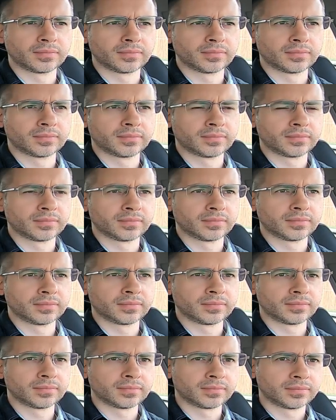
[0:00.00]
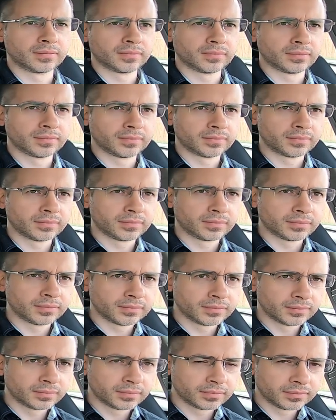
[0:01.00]

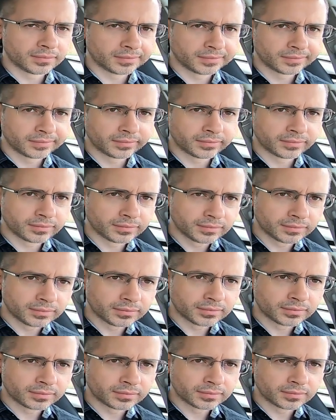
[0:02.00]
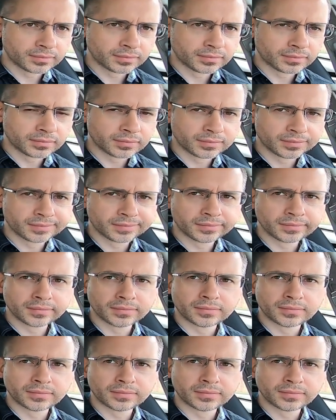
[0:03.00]
(not speaking)